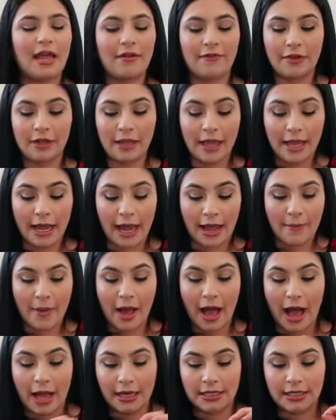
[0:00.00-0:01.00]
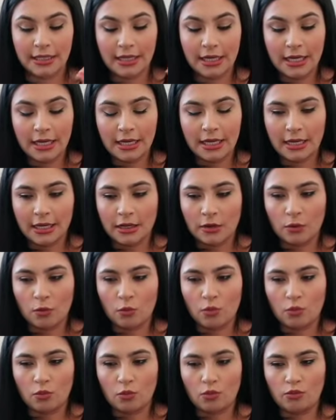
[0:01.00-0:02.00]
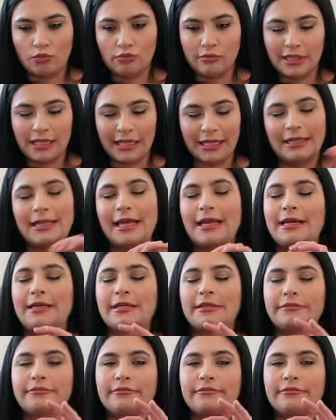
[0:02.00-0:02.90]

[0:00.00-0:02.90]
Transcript: I feel like I packed like